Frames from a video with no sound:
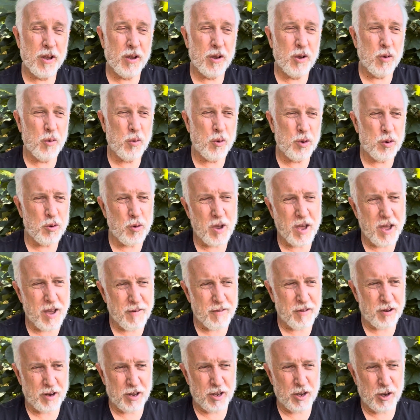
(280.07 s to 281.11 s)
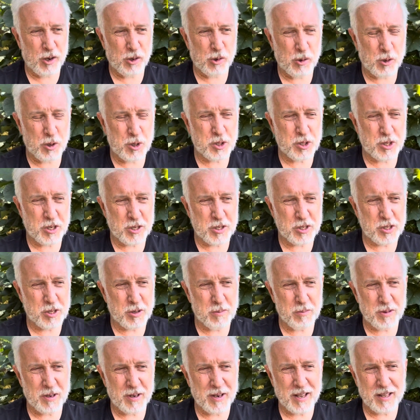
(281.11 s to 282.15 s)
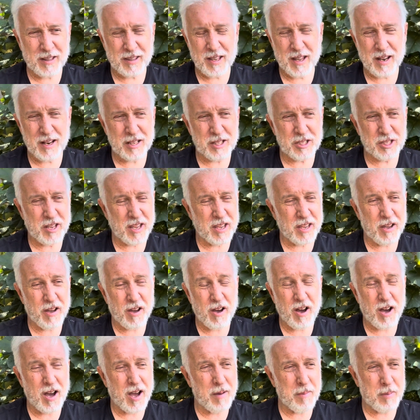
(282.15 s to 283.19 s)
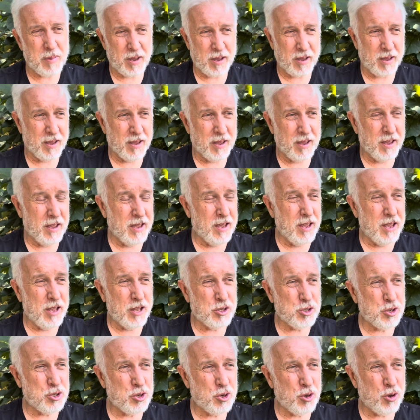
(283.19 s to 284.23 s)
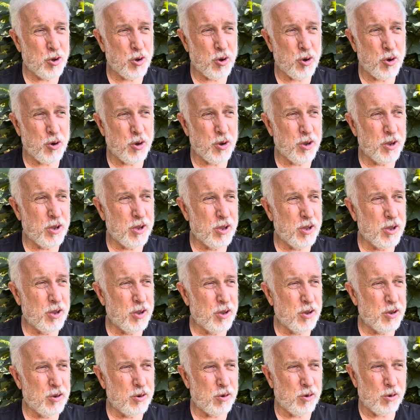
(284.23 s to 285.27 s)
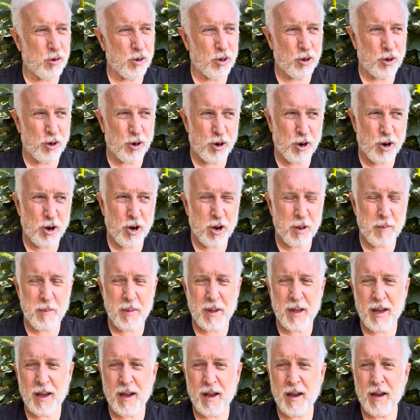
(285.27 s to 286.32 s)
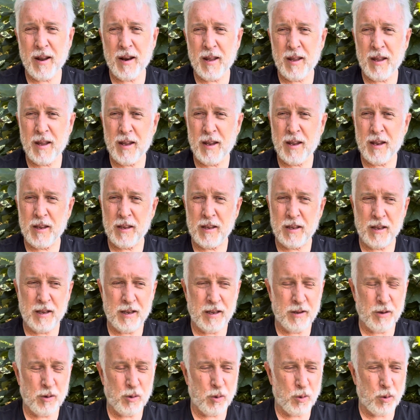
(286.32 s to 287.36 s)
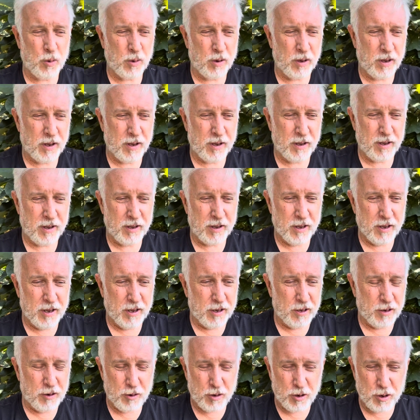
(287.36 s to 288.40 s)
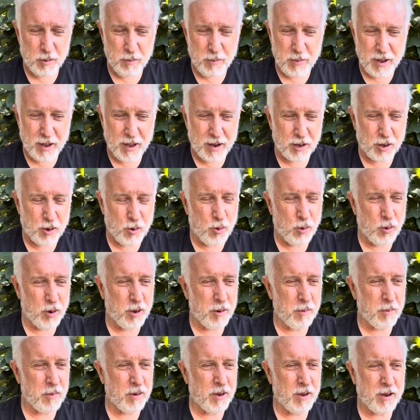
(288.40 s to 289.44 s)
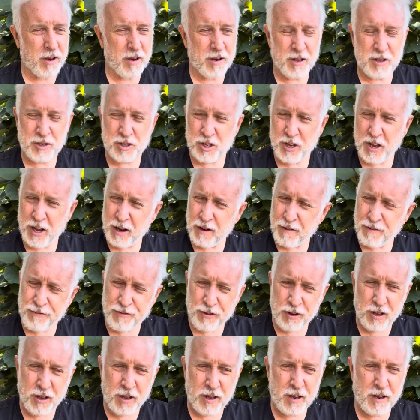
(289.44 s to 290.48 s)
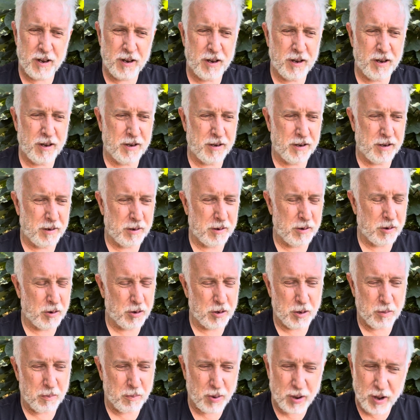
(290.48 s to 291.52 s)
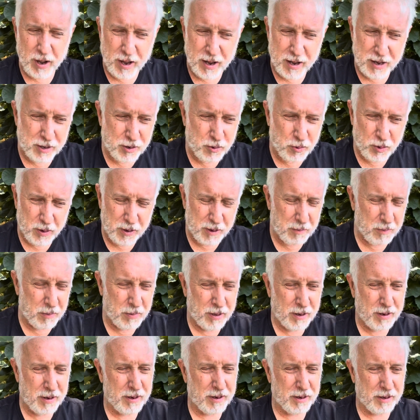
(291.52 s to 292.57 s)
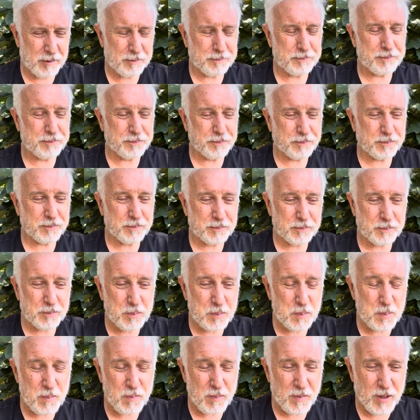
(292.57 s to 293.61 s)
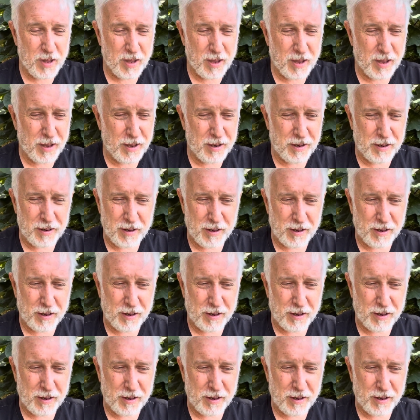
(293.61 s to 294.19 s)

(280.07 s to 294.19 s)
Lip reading: when you have an interest in something like that, it's like a hobby. And so you learn about it, you learn about equipment, that's kind of fun, and you buy equipment and